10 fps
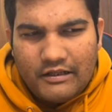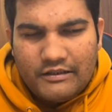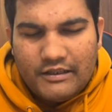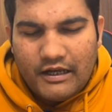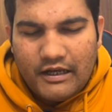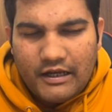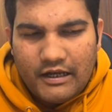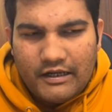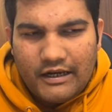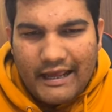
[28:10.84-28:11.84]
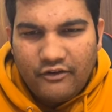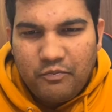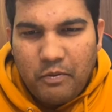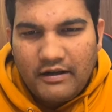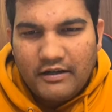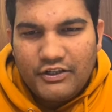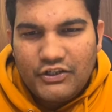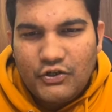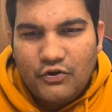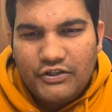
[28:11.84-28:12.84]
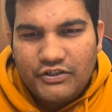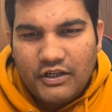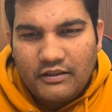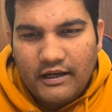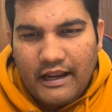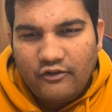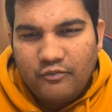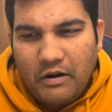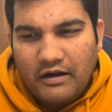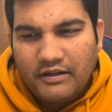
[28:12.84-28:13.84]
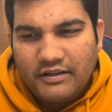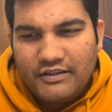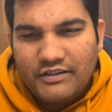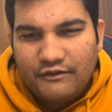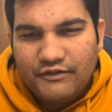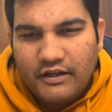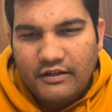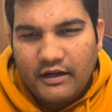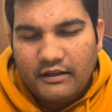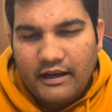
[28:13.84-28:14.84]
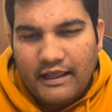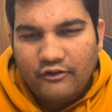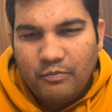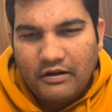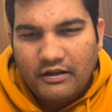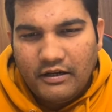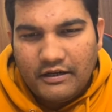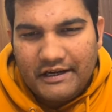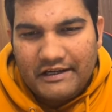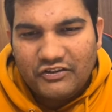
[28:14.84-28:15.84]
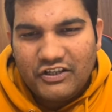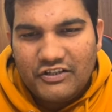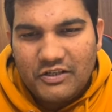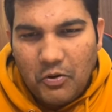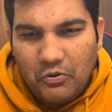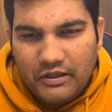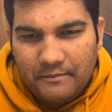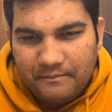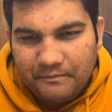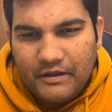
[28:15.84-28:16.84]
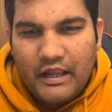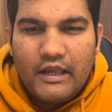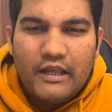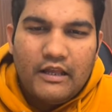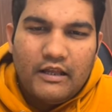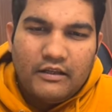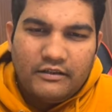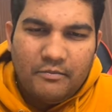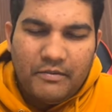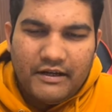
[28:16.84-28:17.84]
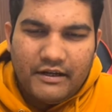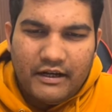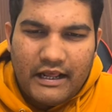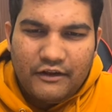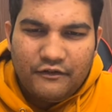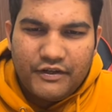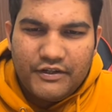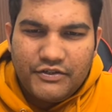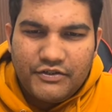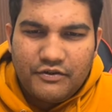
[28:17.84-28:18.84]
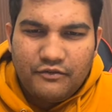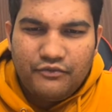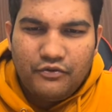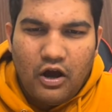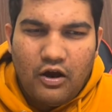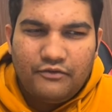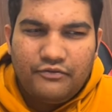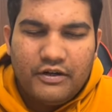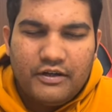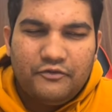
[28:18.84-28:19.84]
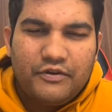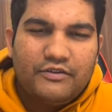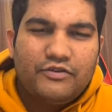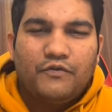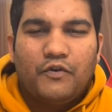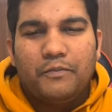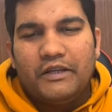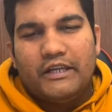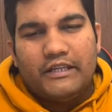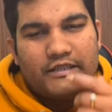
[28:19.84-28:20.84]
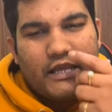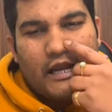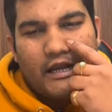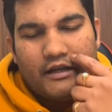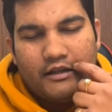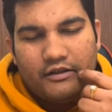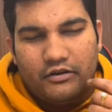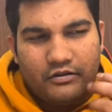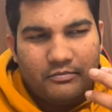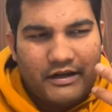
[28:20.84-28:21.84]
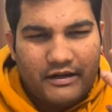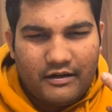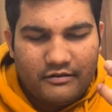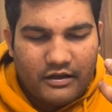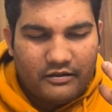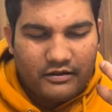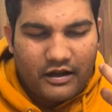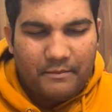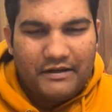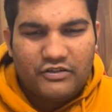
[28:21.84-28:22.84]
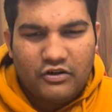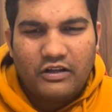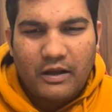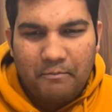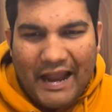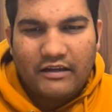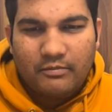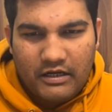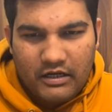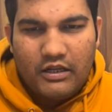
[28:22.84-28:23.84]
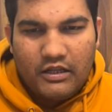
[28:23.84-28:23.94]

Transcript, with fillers: the life partner is egoistic the life partner is self-centered the life partner rarely thinks about them the marital life is full of difference of opinions and uh, you know the merit the, the couple is not compatible